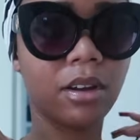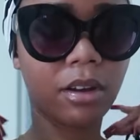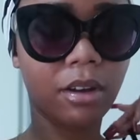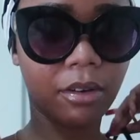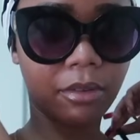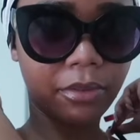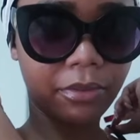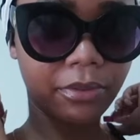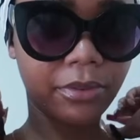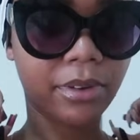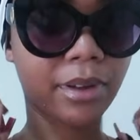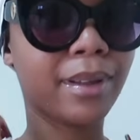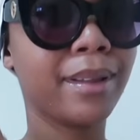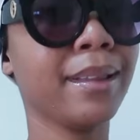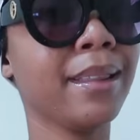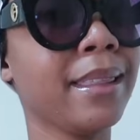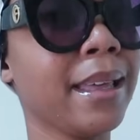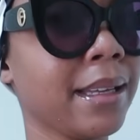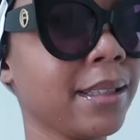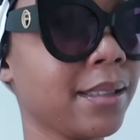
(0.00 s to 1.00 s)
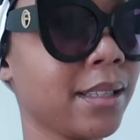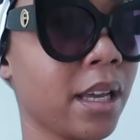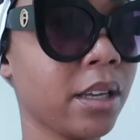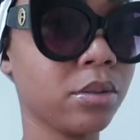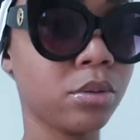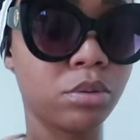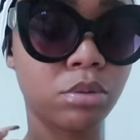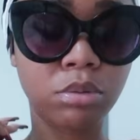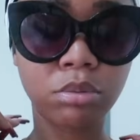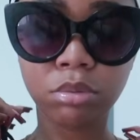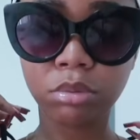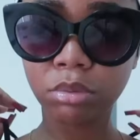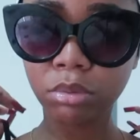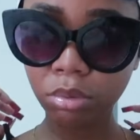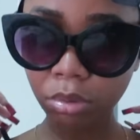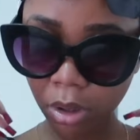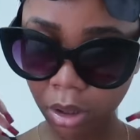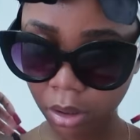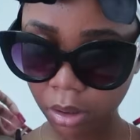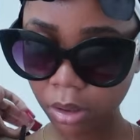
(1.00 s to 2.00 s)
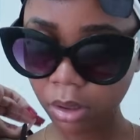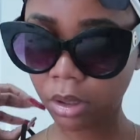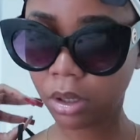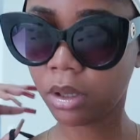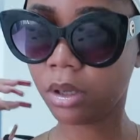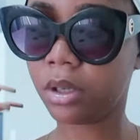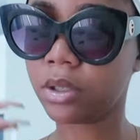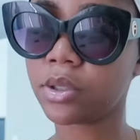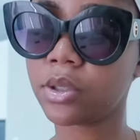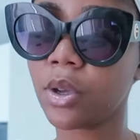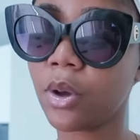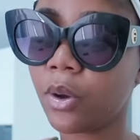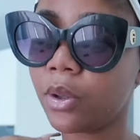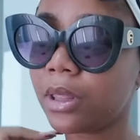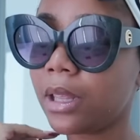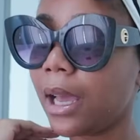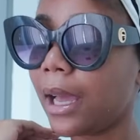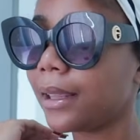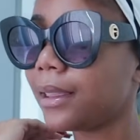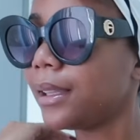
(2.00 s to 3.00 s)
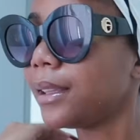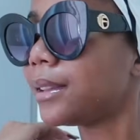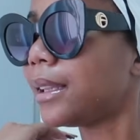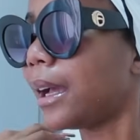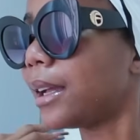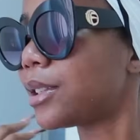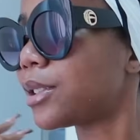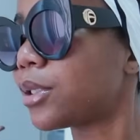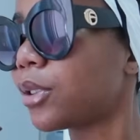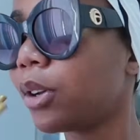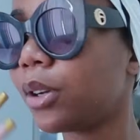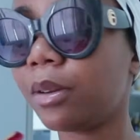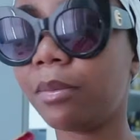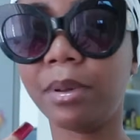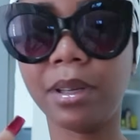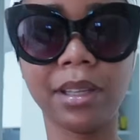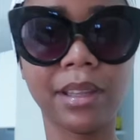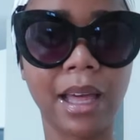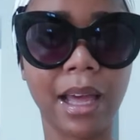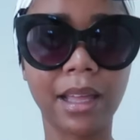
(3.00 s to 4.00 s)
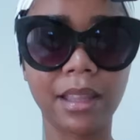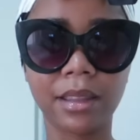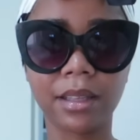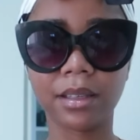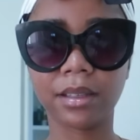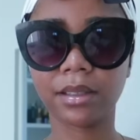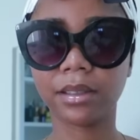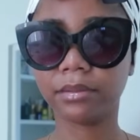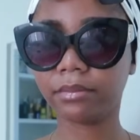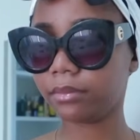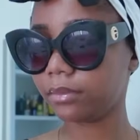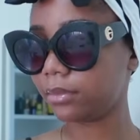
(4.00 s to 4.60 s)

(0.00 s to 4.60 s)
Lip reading: of that tattoo. So I think that's going to be the other